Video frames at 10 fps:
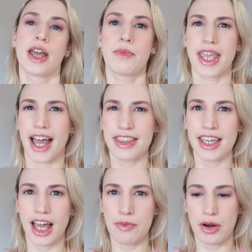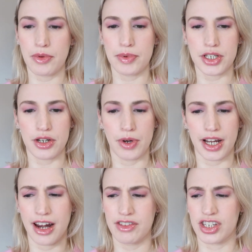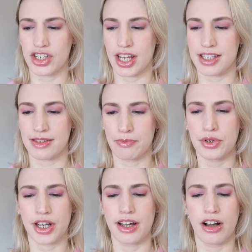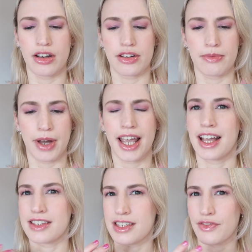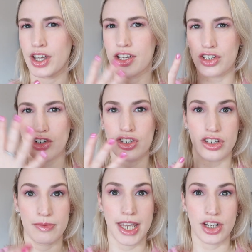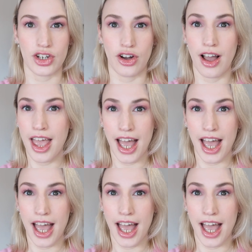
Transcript: But yeah, I think I'll probably do what Karen suggests and put it on my hands first, just to make sure